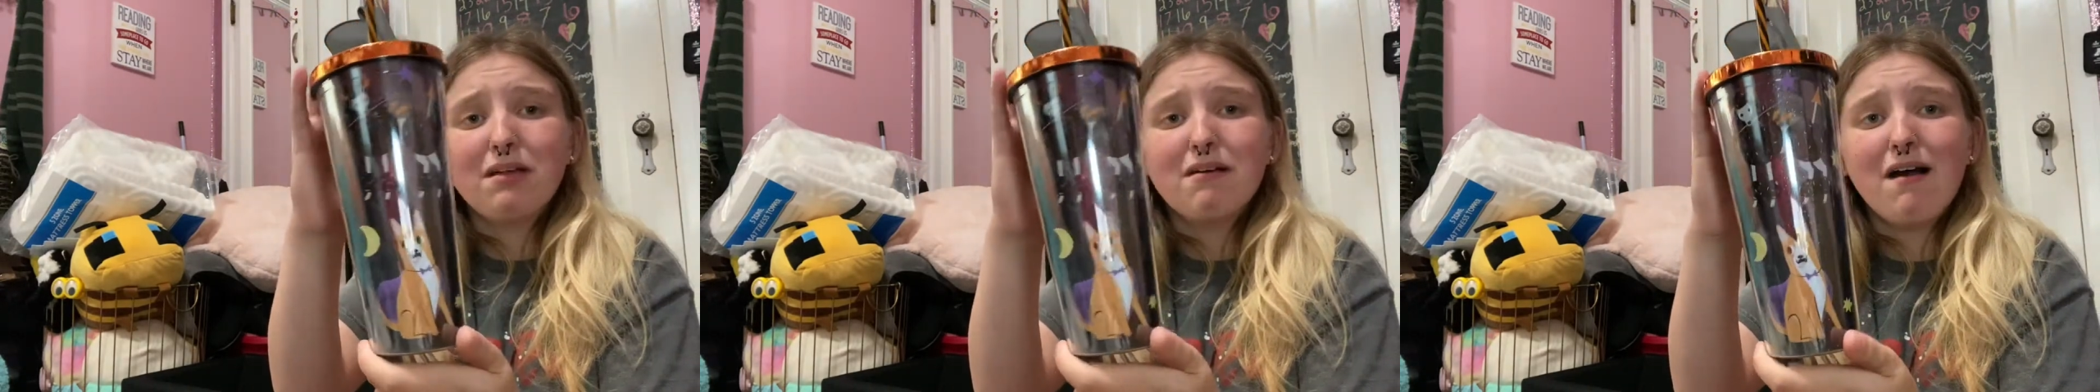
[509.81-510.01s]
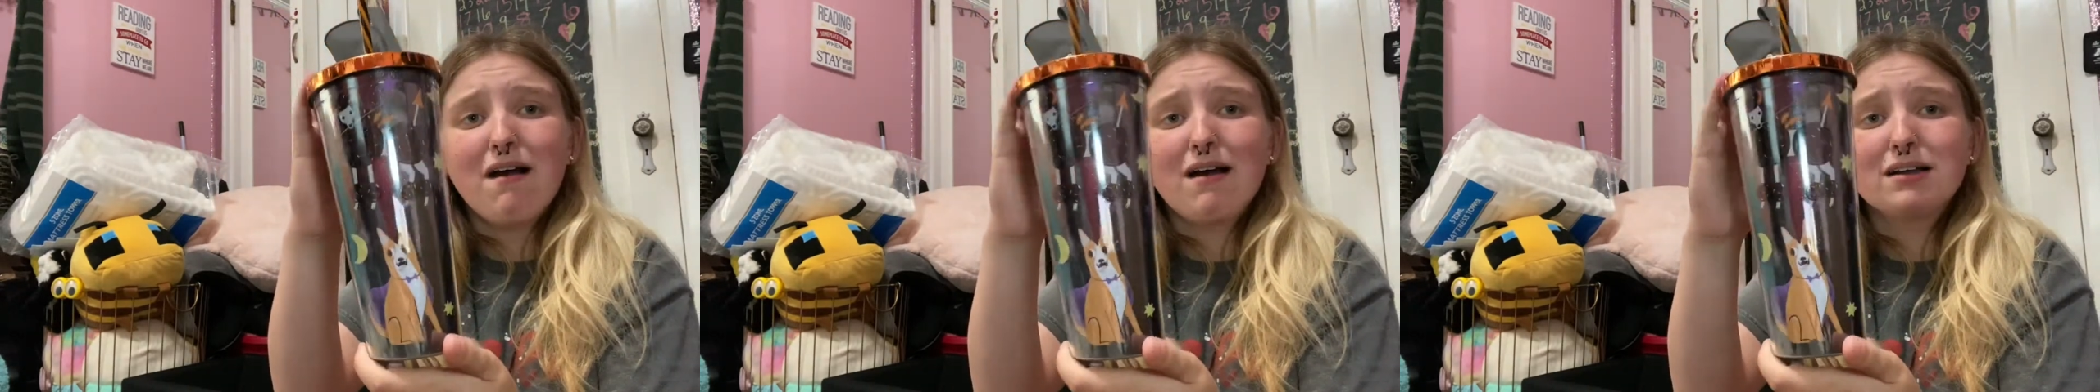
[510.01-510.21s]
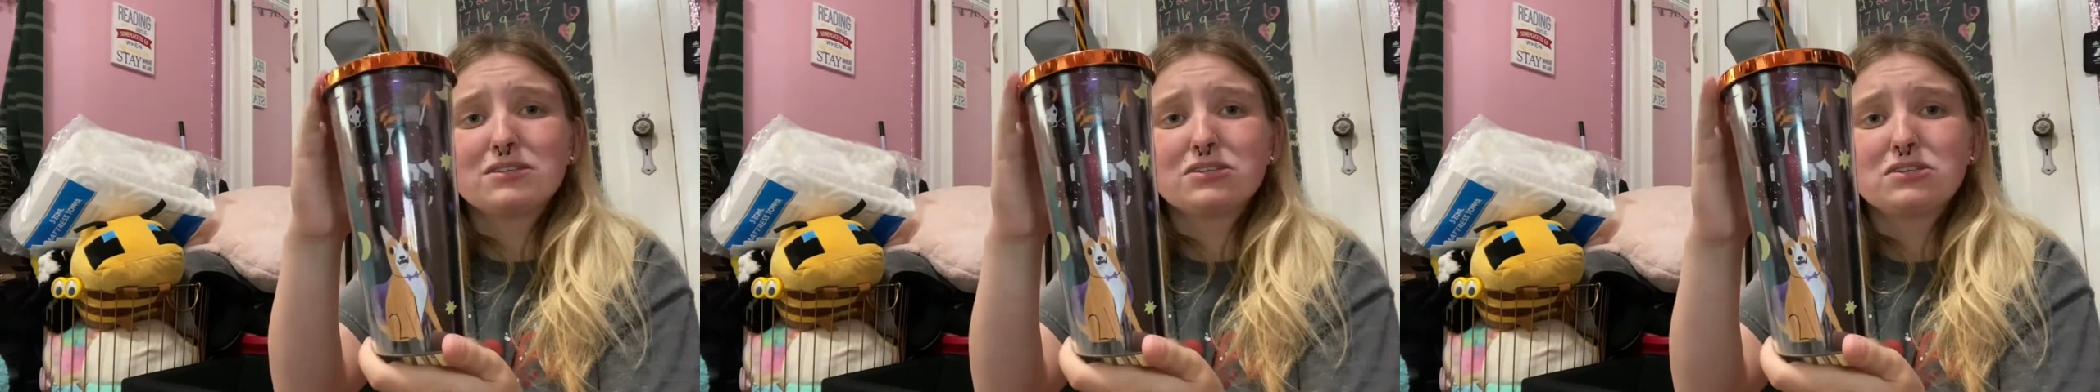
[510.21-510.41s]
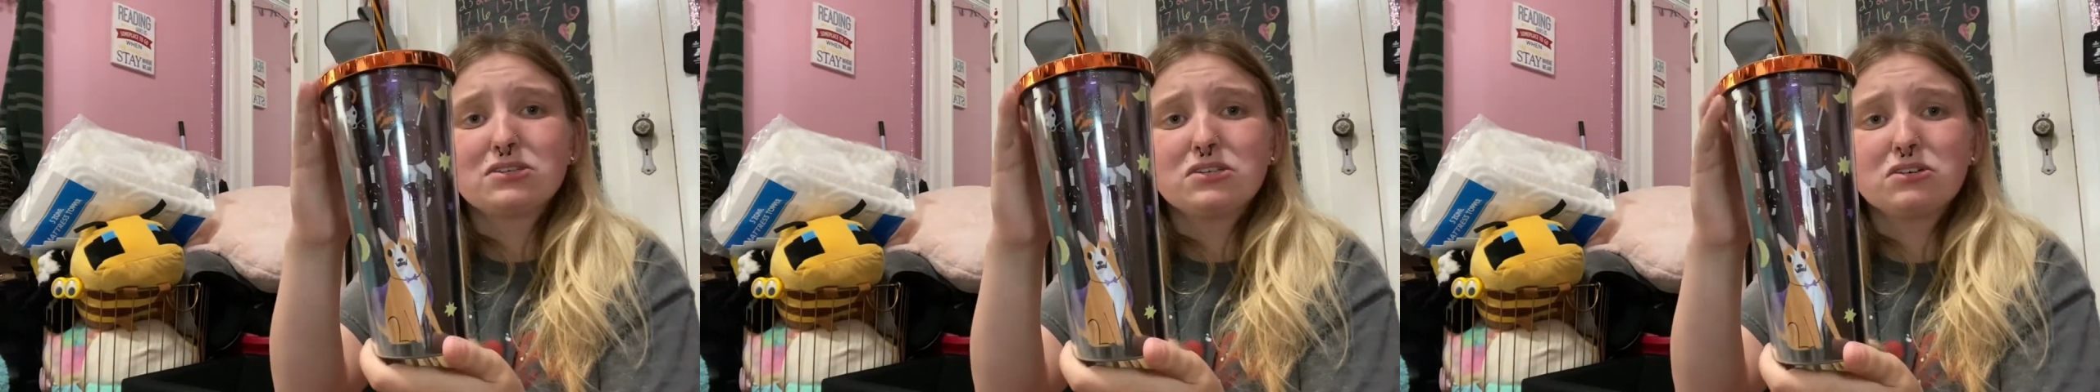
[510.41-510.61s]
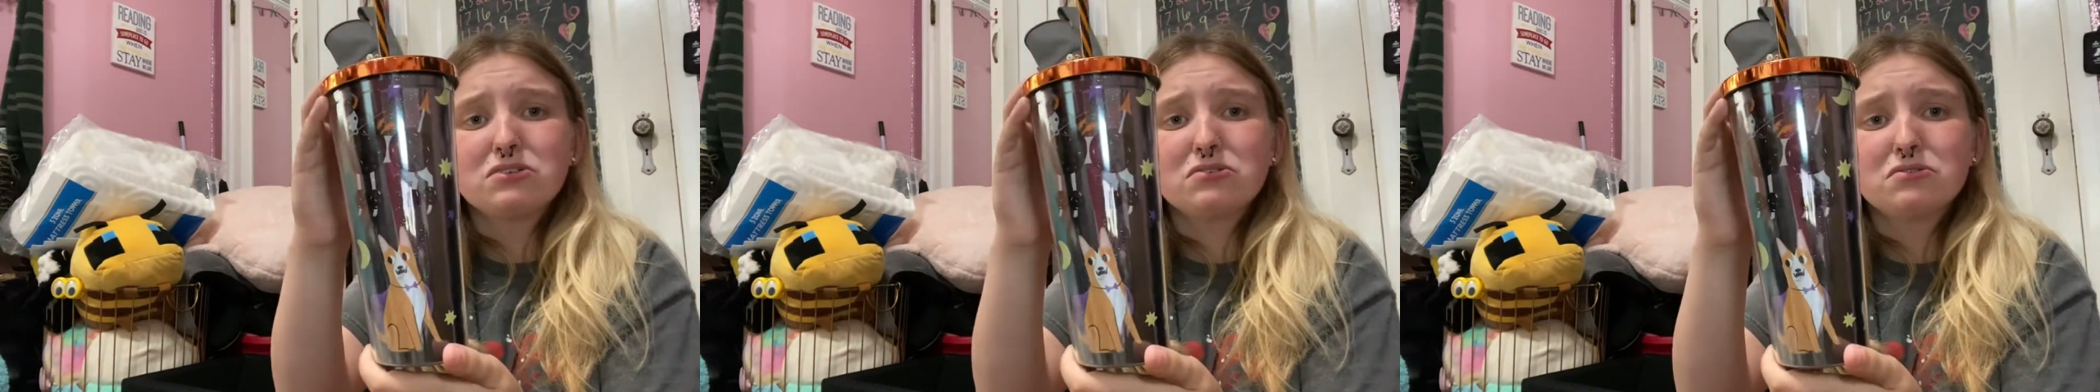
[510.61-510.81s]

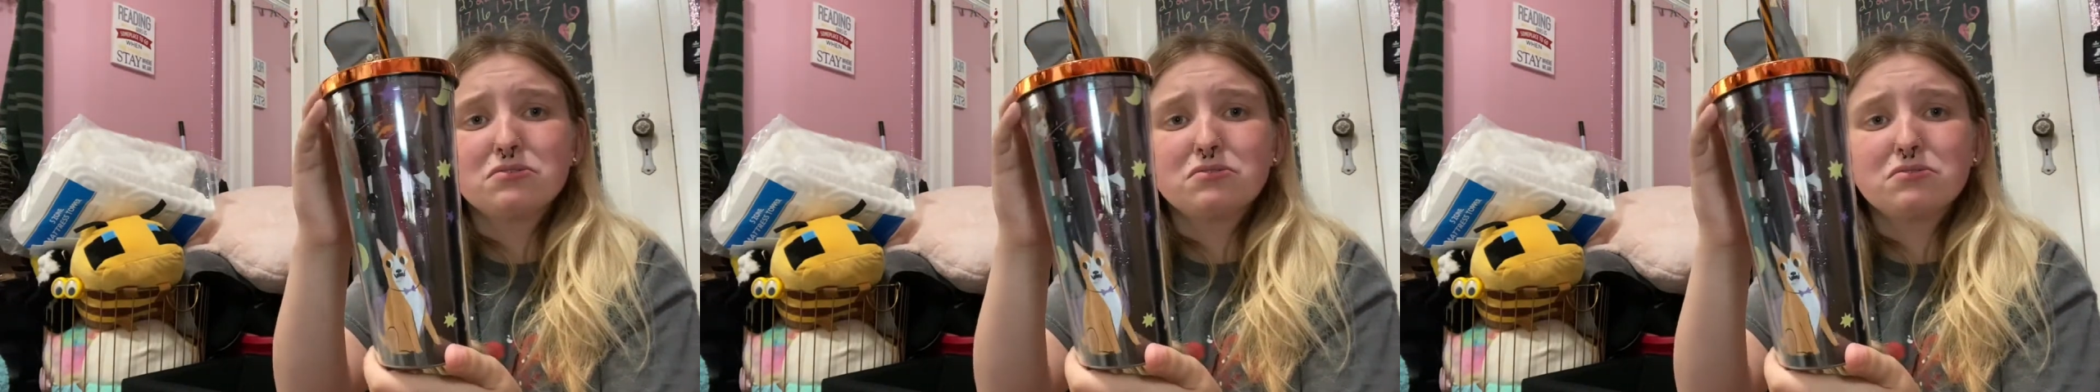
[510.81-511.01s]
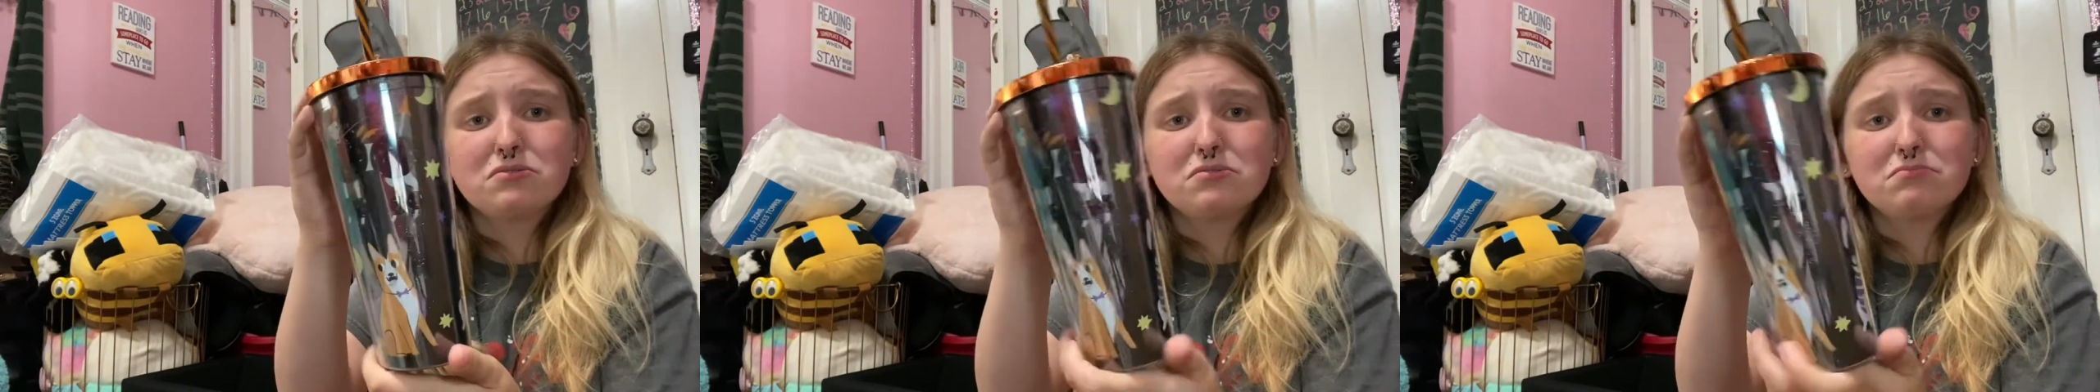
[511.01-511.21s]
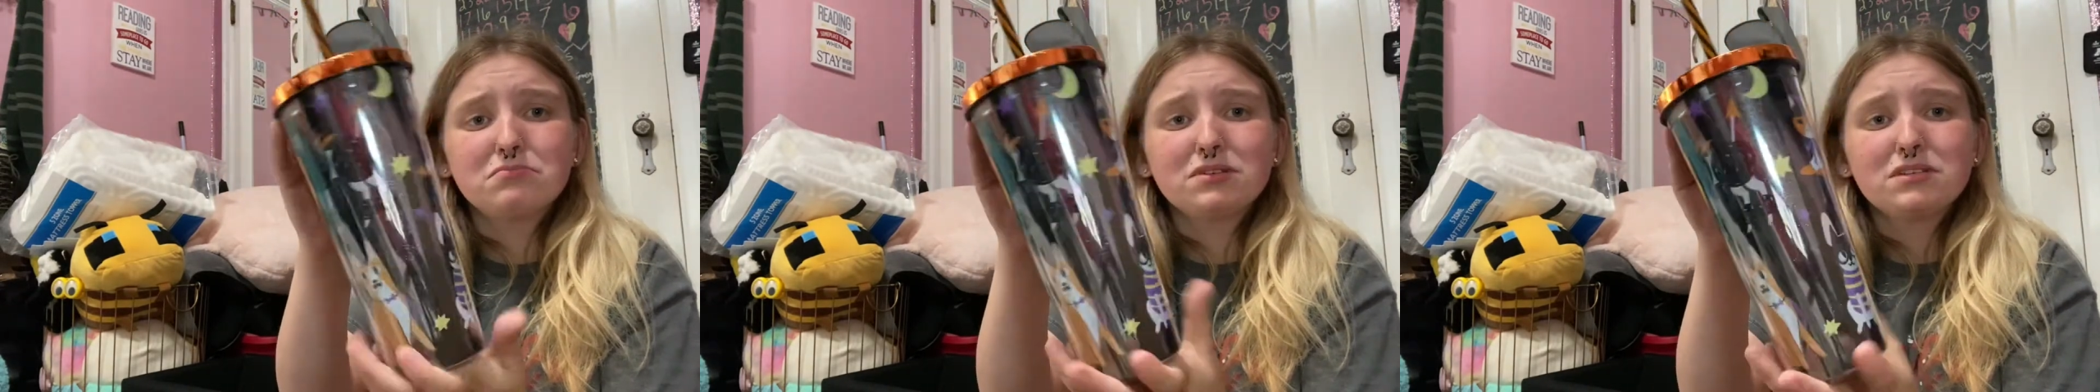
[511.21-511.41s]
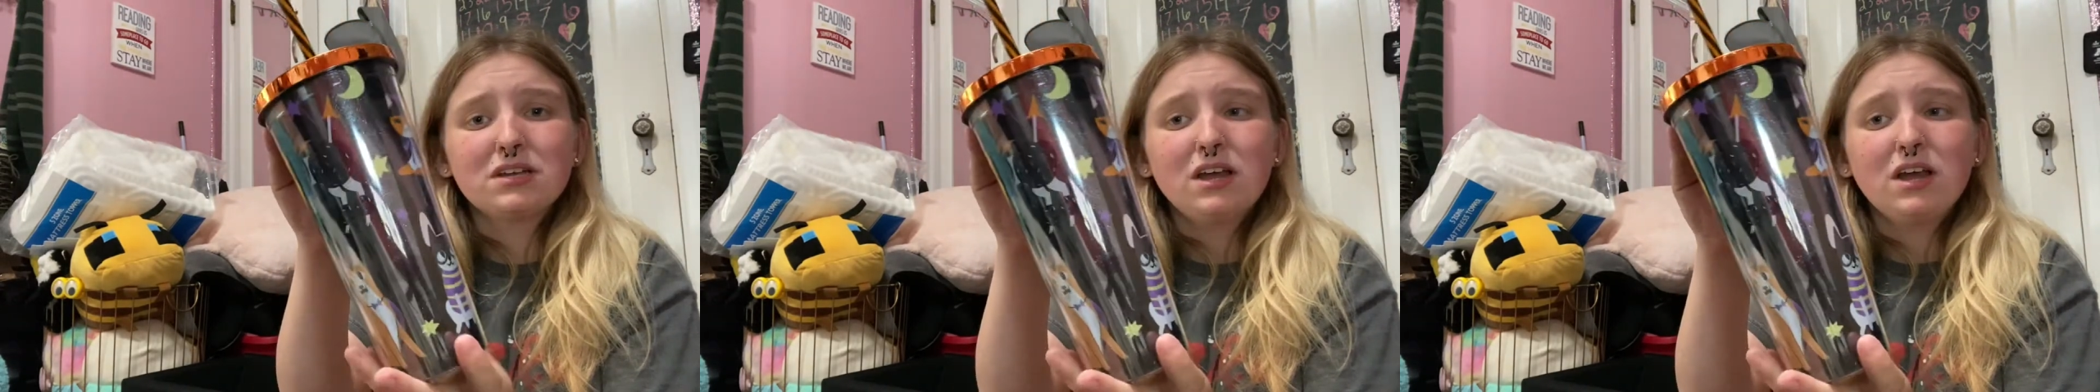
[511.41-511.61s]
costumes.